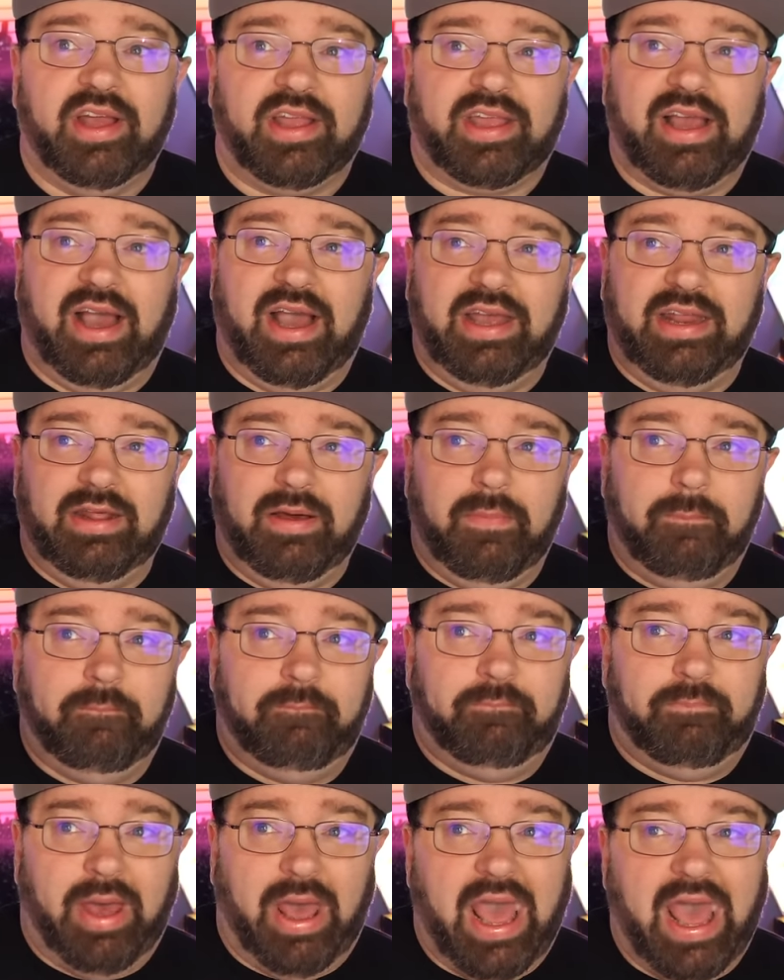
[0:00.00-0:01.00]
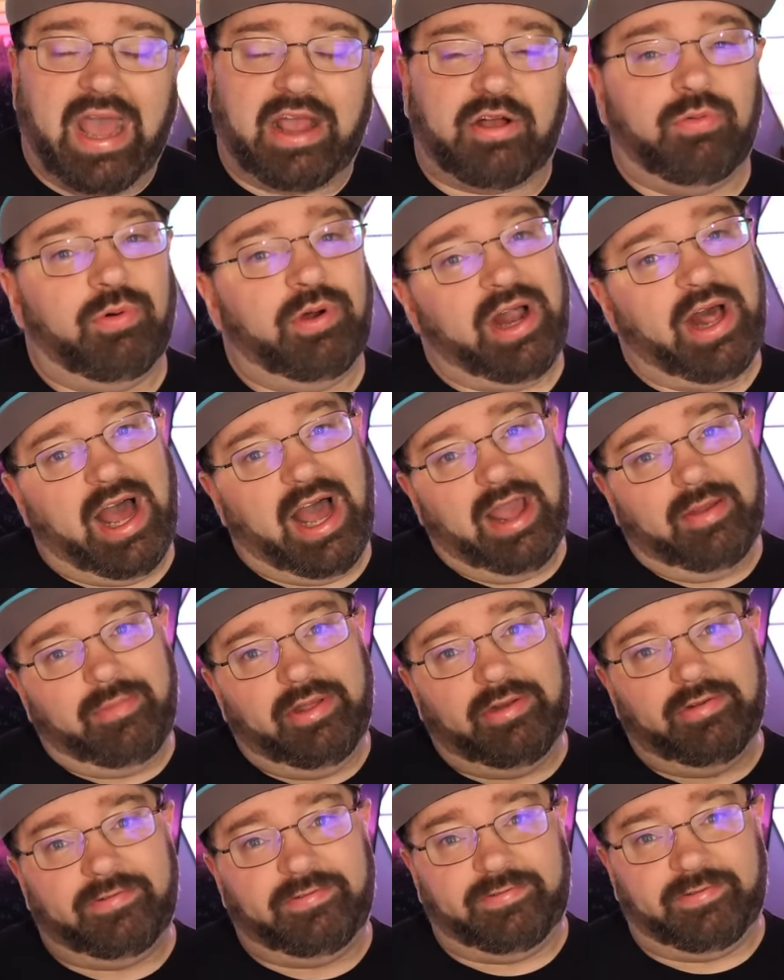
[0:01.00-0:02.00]
kind of back what I'm
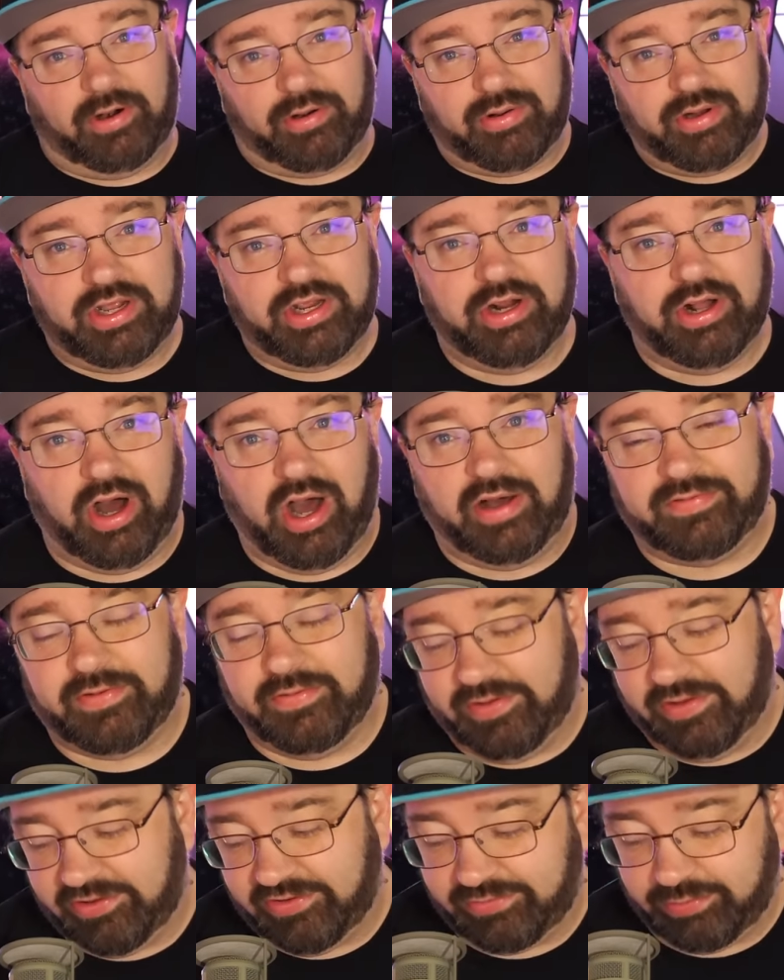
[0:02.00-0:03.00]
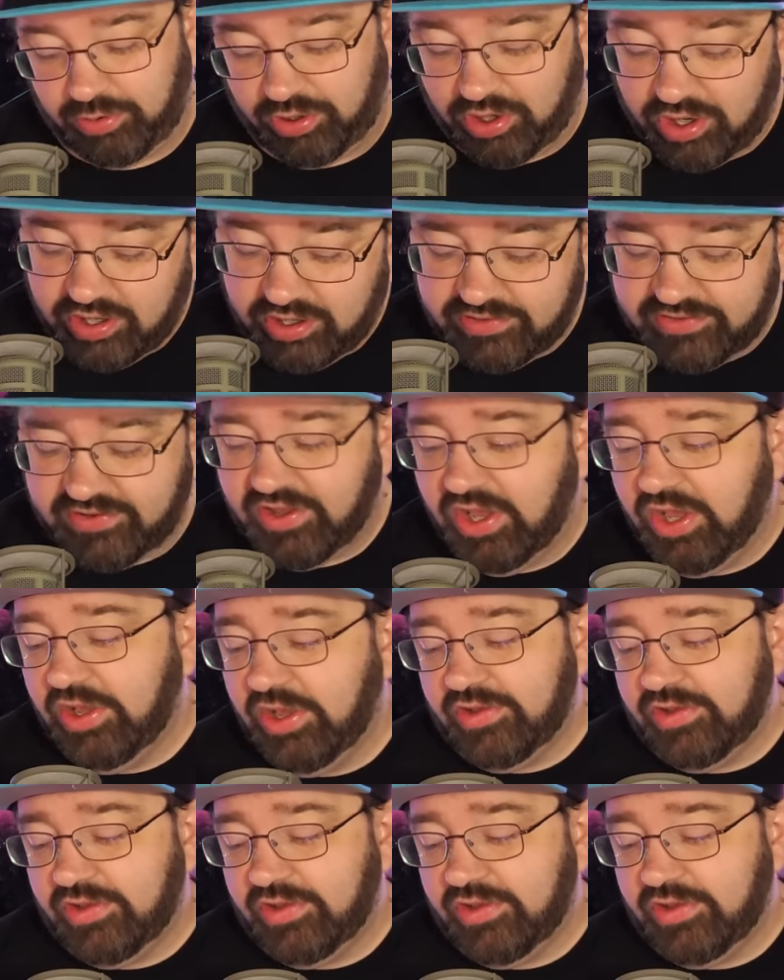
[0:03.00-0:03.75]
inferring off of his words.